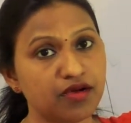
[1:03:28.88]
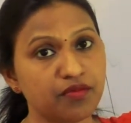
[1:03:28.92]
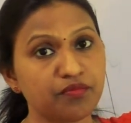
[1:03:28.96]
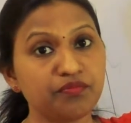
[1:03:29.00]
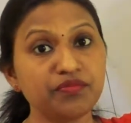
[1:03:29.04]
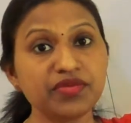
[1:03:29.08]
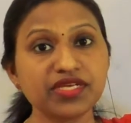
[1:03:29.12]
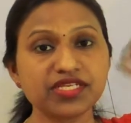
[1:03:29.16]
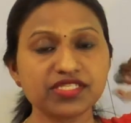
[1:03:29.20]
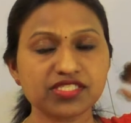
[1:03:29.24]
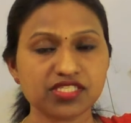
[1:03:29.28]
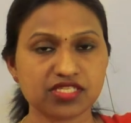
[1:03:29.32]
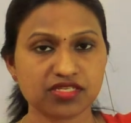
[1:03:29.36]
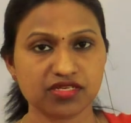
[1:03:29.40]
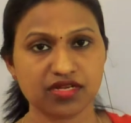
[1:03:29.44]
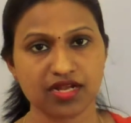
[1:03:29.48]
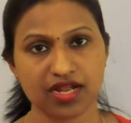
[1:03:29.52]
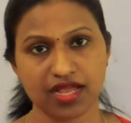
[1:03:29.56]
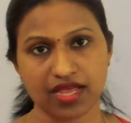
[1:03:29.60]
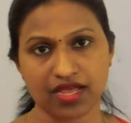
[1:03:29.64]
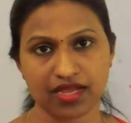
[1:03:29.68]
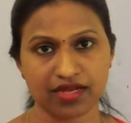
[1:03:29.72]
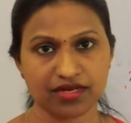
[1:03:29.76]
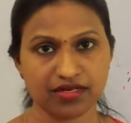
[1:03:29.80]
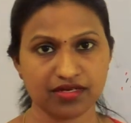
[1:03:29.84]
mixed
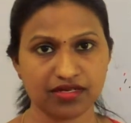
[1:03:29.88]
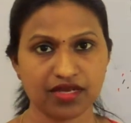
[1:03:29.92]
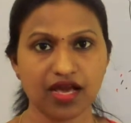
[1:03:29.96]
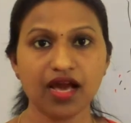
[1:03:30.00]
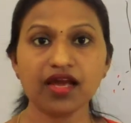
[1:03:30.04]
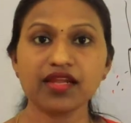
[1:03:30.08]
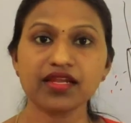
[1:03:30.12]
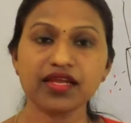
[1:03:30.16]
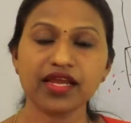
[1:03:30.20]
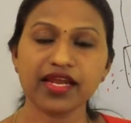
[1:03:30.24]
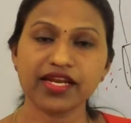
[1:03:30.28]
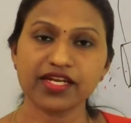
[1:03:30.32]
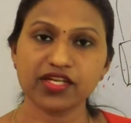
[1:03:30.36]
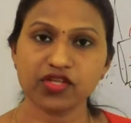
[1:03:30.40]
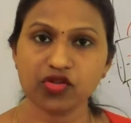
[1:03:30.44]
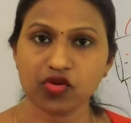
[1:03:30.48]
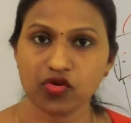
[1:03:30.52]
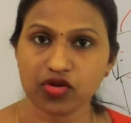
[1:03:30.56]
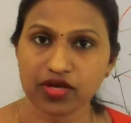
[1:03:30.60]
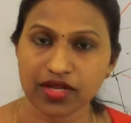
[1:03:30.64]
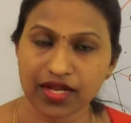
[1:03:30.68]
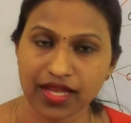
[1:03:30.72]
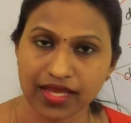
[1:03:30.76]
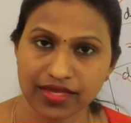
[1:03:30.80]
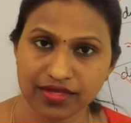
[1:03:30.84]
gland or
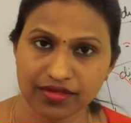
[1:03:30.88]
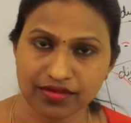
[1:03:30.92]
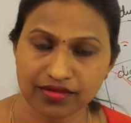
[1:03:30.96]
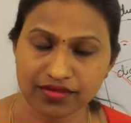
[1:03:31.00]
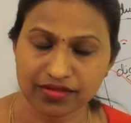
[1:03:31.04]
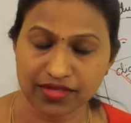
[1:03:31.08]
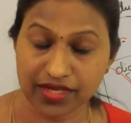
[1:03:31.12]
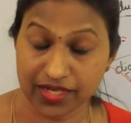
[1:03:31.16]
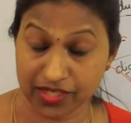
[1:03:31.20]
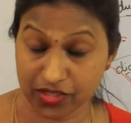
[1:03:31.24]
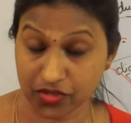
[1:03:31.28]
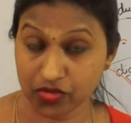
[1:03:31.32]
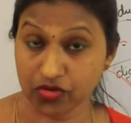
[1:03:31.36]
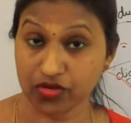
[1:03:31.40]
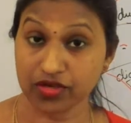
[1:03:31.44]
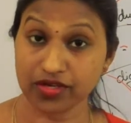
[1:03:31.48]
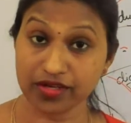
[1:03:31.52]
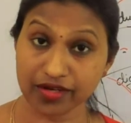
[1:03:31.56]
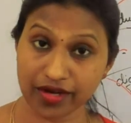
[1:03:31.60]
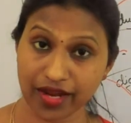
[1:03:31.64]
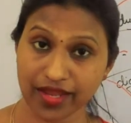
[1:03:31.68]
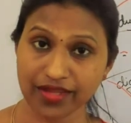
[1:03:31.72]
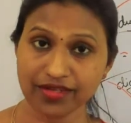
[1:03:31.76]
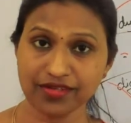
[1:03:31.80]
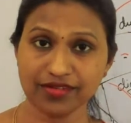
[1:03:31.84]
heterocline,
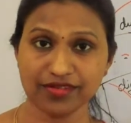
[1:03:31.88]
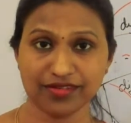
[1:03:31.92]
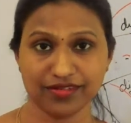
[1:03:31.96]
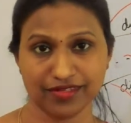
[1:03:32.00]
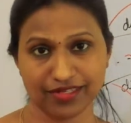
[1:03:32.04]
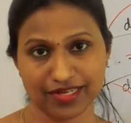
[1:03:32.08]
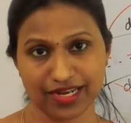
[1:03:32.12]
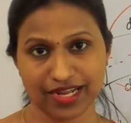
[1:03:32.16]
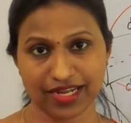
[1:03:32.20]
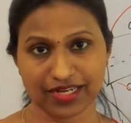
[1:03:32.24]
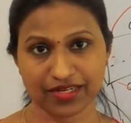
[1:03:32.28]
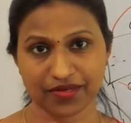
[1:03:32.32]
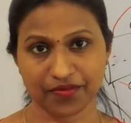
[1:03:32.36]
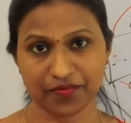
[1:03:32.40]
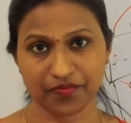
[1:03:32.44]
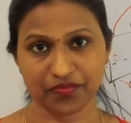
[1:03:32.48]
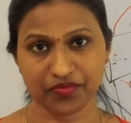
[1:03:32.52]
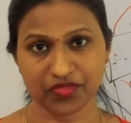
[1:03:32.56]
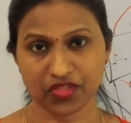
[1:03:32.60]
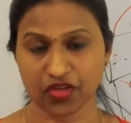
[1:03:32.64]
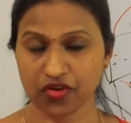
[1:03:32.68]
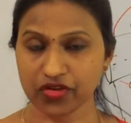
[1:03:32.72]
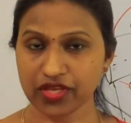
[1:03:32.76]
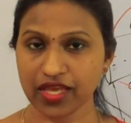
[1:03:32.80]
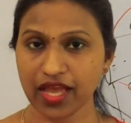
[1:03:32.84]
heterocrine gland.
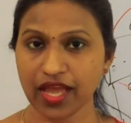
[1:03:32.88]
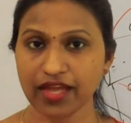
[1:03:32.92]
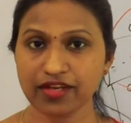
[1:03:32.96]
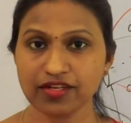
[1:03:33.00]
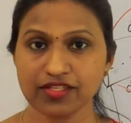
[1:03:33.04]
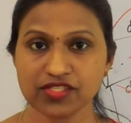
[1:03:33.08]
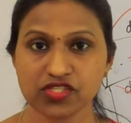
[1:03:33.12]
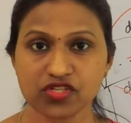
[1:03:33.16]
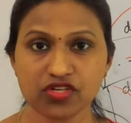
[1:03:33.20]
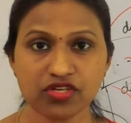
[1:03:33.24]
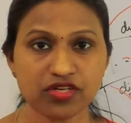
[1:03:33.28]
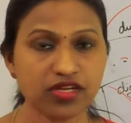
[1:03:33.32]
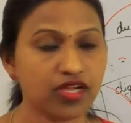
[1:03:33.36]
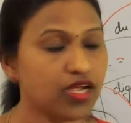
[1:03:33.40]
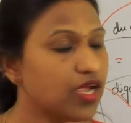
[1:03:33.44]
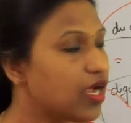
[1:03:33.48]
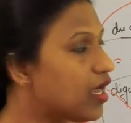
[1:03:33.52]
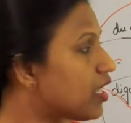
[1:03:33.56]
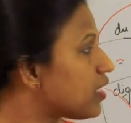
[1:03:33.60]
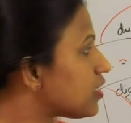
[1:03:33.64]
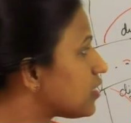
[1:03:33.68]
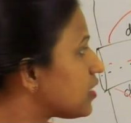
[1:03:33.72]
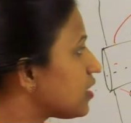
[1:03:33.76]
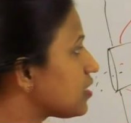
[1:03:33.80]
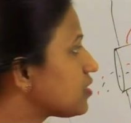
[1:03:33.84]
Okay, understood?
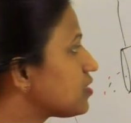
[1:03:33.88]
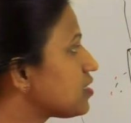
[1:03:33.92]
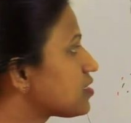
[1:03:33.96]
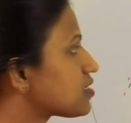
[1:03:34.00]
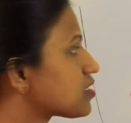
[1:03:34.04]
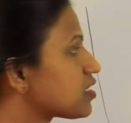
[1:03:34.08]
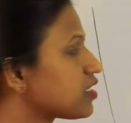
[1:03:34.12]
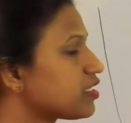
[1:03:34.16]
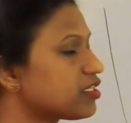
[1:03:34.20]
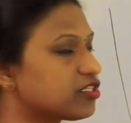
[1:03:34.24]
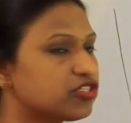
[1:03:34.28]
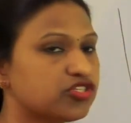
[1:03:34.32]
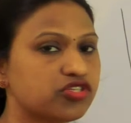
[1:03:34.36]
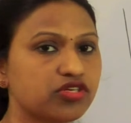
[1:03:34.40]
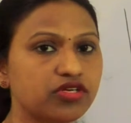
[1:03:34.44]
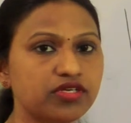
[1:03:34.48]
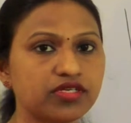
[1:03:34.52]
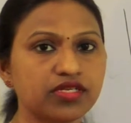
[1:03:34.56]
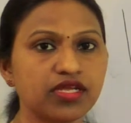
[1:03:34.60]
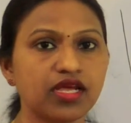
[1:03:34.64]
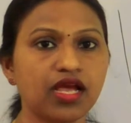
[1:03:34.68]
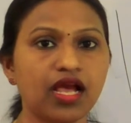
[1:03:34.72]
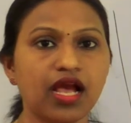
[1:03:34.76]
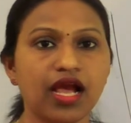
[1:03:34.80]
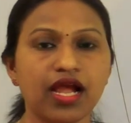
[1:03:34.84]
Take the
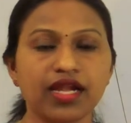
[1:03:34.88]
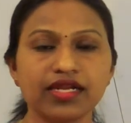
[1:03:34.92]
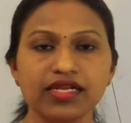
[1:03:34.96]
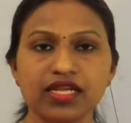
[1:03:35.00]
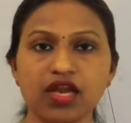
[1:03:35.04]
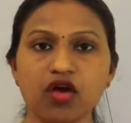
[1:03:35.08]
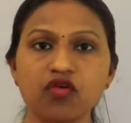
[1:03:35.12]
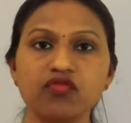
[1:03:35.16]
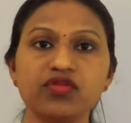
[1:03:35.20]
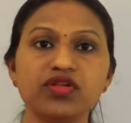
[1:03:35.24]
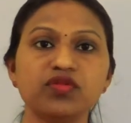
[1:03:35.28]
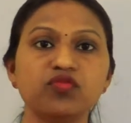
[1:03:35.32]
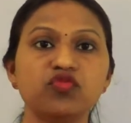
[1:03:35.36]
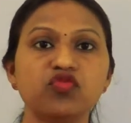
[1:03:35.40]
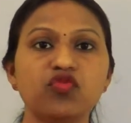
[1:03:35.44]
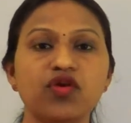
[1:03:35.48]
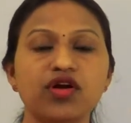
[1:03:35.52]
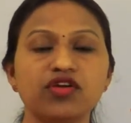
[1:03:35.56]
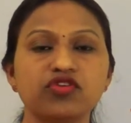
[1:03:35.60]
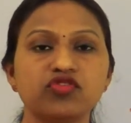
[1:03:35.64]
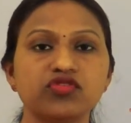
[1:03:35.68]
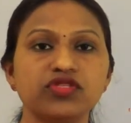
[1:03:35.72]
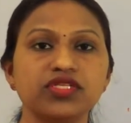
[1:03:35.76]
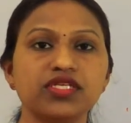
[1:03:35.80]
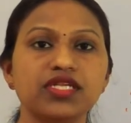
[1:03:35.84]
screenshot and now we'll move
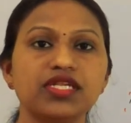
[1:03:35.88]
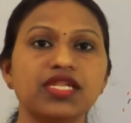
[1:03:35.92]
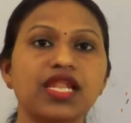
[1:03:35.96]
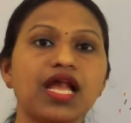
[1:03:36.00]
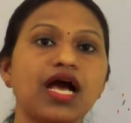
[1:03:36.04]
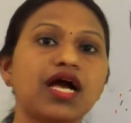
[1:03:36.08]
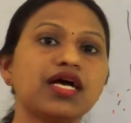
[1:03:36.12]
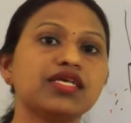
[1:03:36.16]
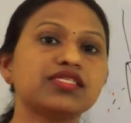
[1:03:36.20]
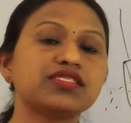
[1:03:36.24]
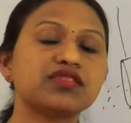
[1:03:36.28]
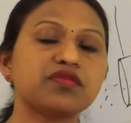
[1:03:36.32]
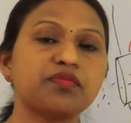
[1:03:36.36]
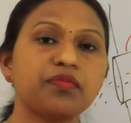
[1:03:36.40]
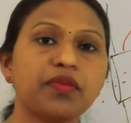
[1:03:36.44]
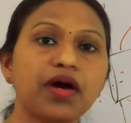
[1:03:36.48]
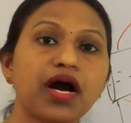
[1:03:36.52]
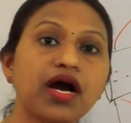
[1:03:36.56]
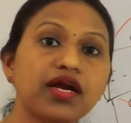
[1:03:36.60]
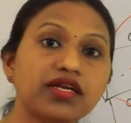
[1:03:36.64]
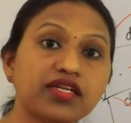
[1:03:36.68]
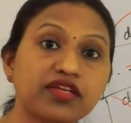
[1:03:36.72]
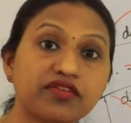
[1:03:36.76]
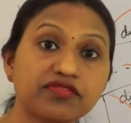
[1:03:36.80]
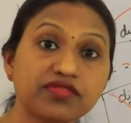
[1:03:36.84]
on to the last
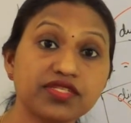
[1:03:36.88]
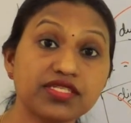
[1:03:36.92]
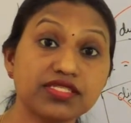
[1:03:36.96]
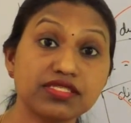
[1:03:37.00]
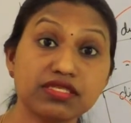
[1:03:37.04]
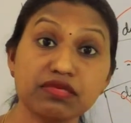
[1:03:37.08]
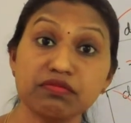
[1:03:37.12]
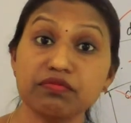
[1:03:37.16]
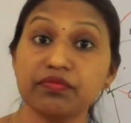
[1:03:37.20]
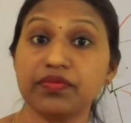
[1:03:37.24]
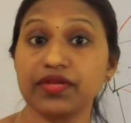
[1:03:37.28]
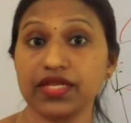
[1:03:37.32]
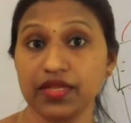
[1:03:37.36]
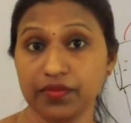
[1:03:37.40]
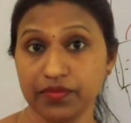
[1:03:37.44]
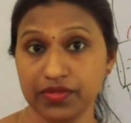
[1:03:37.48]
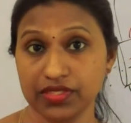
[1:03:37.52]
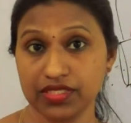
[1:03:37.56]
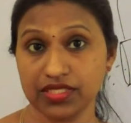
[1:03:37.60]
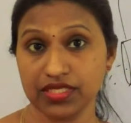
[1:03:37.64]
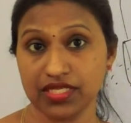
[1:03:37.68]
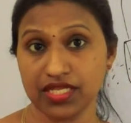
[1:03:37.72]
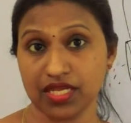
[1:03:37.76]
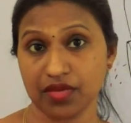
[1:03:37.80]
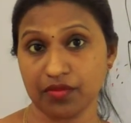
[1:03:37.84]
part of the simple
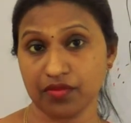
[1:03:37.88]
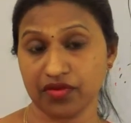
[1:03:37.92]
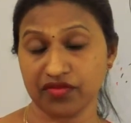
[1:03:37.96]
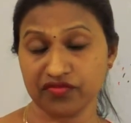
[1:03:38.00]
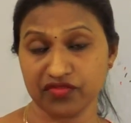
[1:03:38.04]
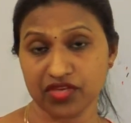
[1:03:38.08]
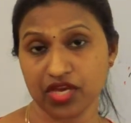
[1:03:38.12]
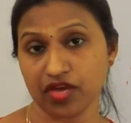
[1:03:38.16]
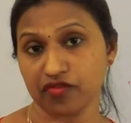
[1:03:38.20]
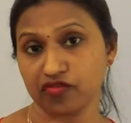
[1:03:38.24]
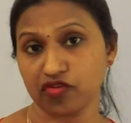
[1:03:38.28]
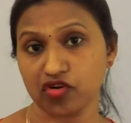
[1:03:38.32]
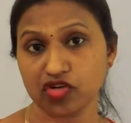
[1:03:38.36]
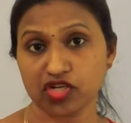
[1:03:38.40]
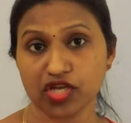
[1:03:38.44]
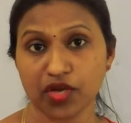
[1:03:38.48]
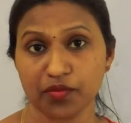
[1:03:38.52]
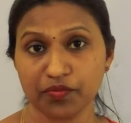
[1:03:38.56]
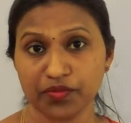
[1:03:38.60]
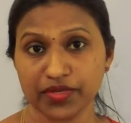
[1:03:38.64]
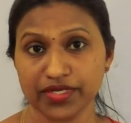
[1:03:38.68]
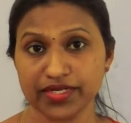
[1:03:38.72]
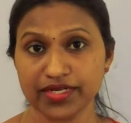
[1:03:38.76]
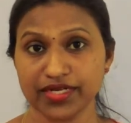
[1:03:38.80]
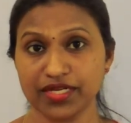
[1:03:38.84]
epithelium. We have not
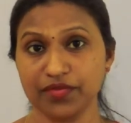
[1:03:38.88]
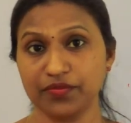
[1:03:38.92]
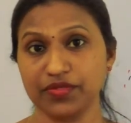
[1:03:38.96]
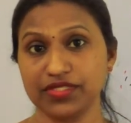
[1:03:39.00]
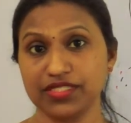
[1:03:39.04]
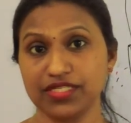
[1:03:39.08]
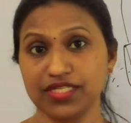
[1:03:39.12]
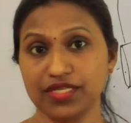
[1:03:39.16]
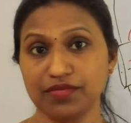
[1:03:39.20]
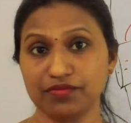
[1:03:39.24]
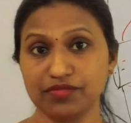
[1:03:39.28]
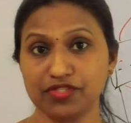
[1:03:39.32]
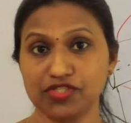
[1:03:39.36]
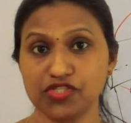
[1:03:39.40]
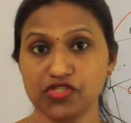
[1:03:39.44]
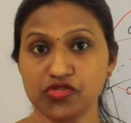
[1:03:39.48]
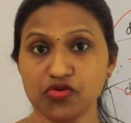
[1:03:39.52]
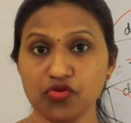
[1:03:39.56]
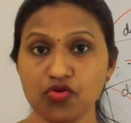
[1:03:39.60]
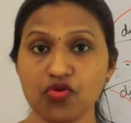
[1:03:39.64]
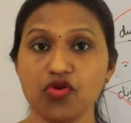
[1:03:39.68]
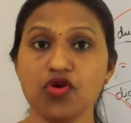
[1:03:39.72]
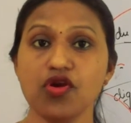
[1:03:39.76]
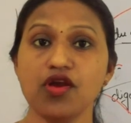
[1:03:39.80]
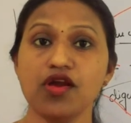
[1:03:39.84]
completed epithelium
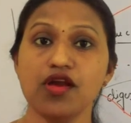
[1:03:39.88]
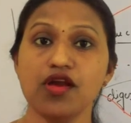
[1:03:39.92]
tissue.